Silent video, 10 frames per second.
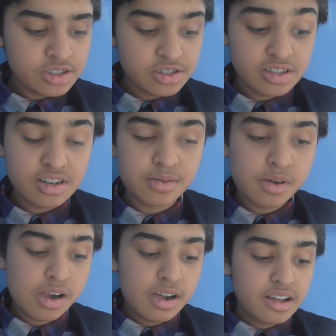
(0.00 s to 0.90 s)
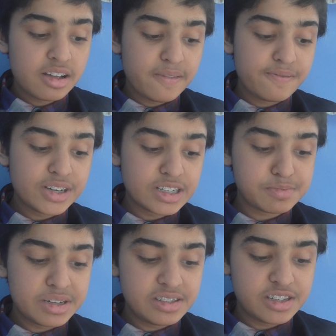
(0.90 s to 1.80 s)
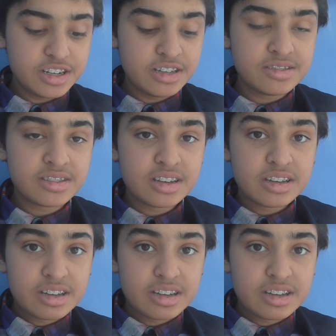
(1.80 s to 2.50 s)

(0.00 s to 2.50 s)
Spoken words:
So, first piece of news.